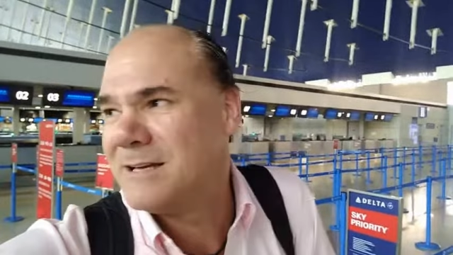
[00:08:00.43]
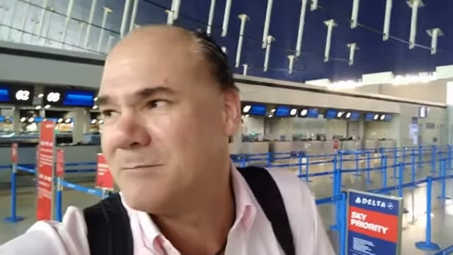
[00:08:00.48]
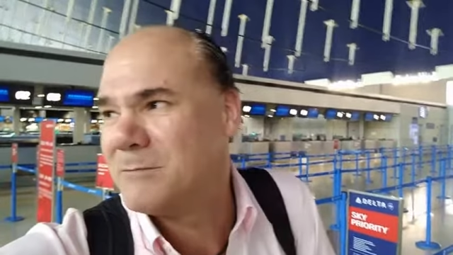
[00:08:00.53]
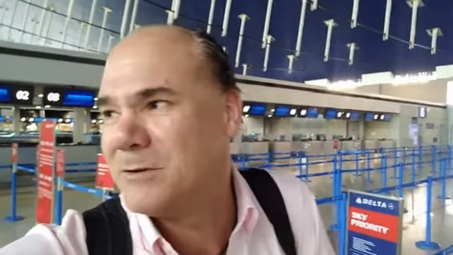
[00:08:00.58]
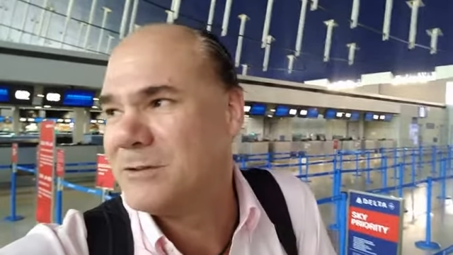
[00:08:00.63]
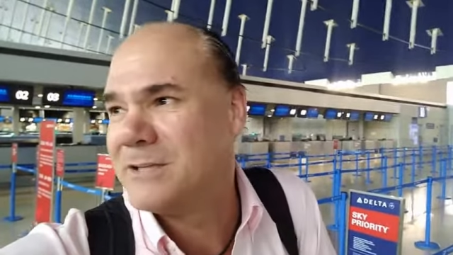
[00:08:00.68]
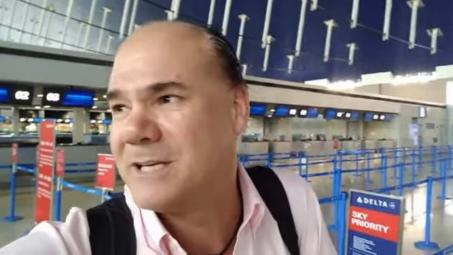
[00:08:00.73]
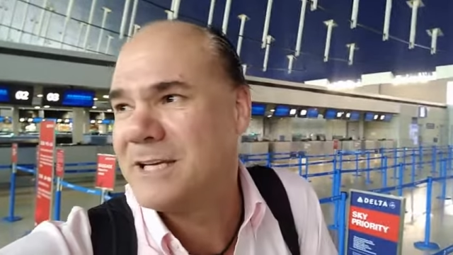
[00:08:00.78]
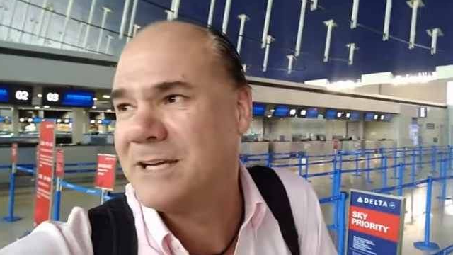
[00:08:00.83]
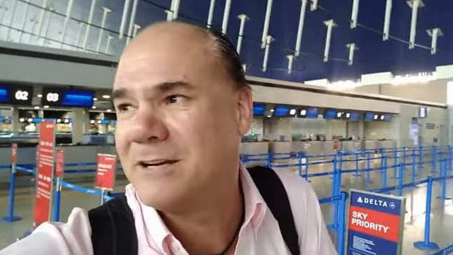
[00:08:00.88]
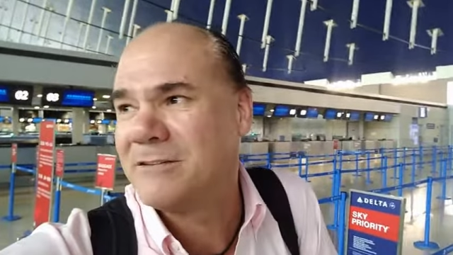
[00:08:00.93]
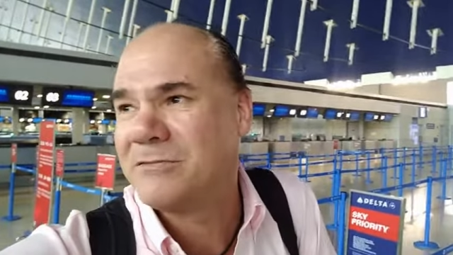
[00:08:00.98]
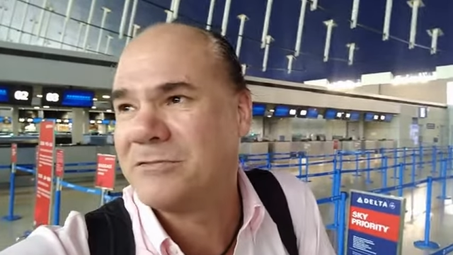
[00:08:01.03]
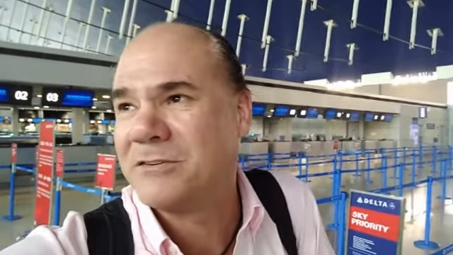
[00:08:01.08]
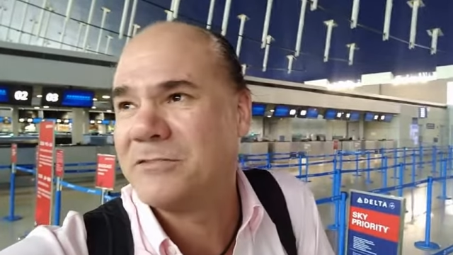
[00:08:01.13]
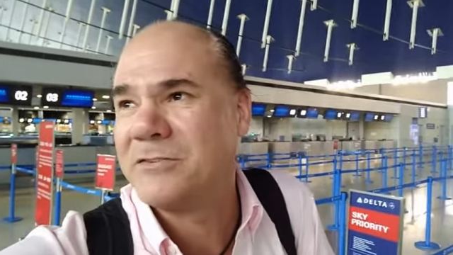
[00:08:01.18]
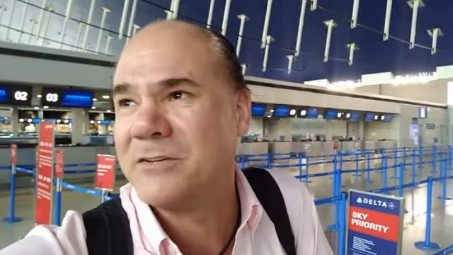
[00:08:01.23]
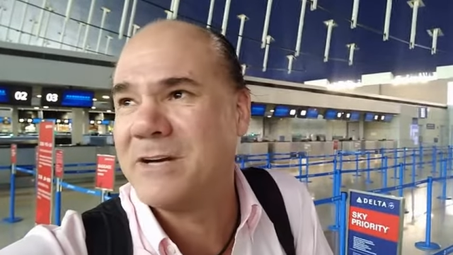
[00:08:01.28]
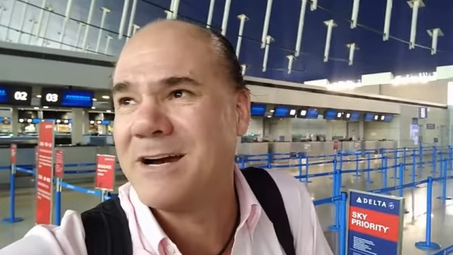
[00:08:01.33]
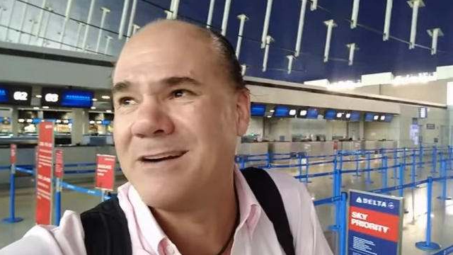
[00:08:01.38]
only here for
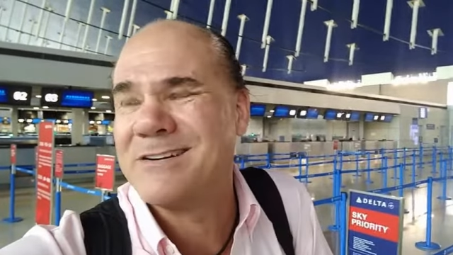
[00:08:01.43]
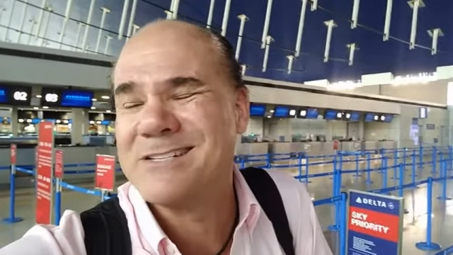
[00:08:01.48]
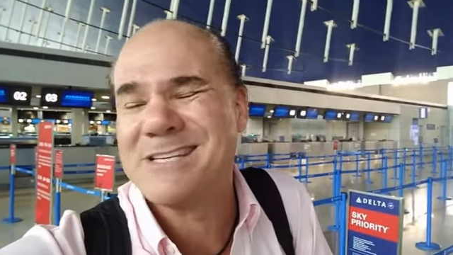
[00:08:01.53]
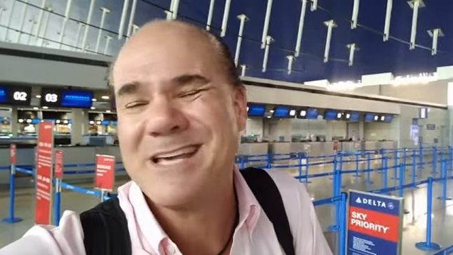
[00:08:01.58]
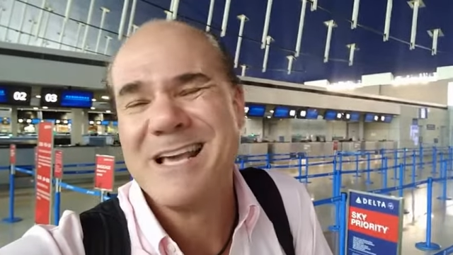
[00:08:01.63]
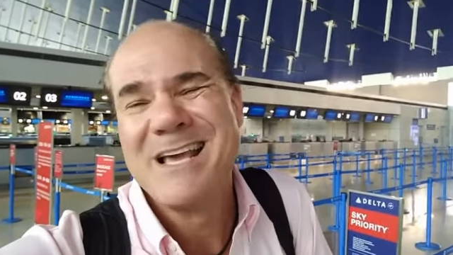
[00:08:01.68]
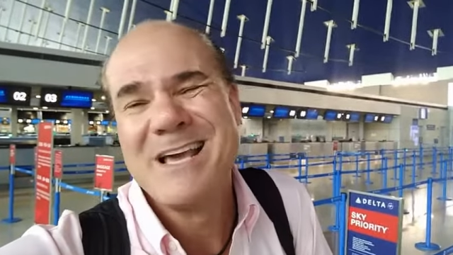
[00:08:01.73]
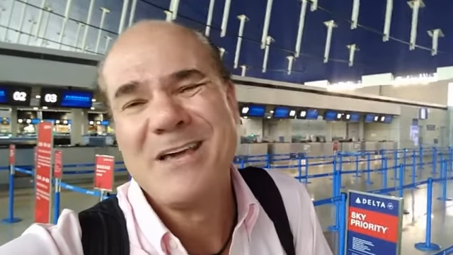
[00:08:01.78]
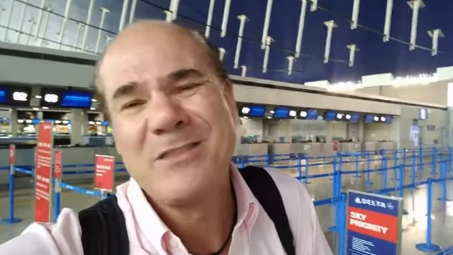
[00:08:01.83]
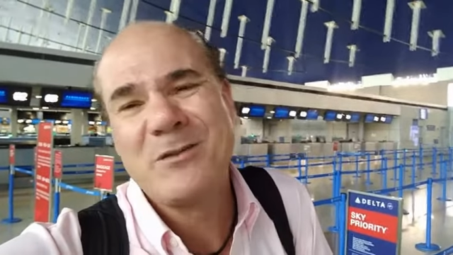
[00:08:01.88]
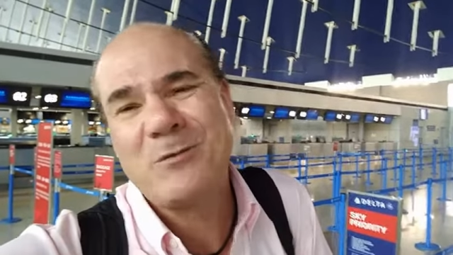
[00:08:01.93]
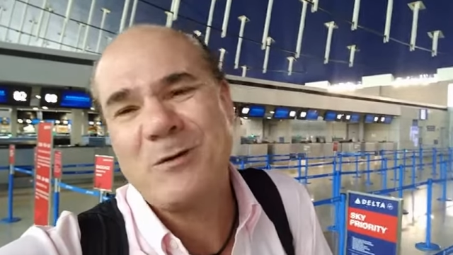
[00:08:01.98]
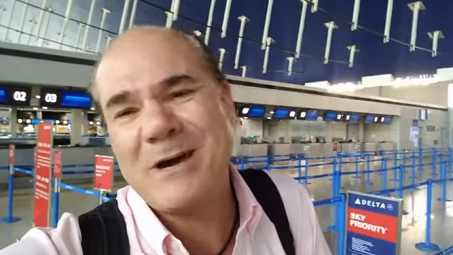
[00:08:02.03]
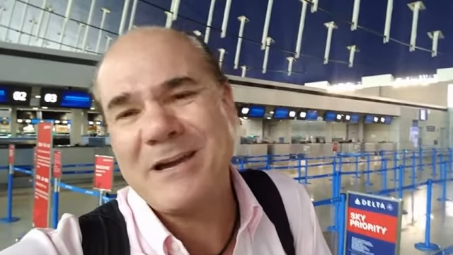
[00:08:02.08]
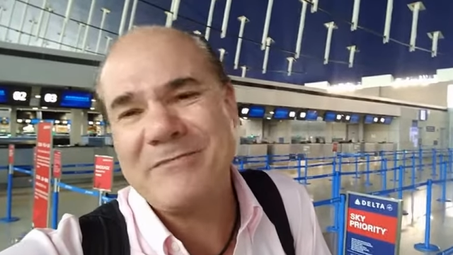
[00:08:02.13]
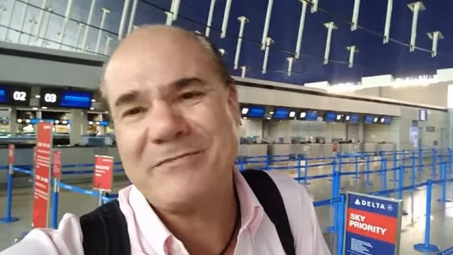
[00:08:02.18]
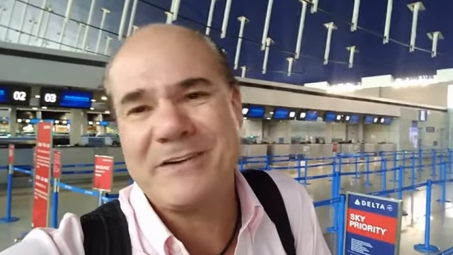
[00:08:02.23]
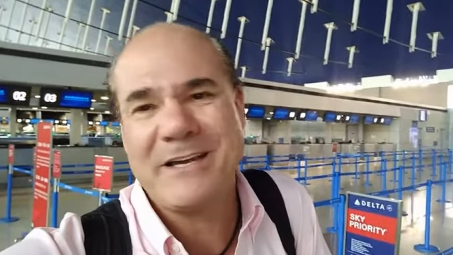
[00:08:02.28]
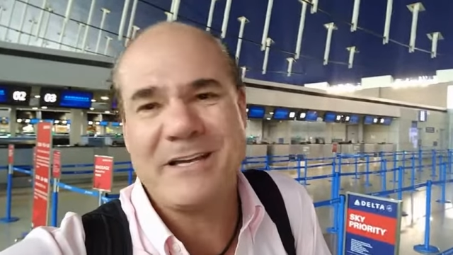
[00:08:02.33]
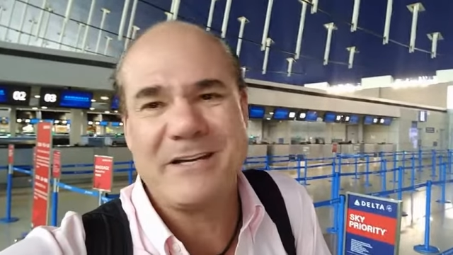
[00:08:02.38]
a few hours. The
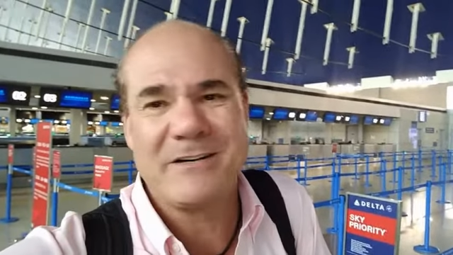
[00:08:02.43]
Wi-Fi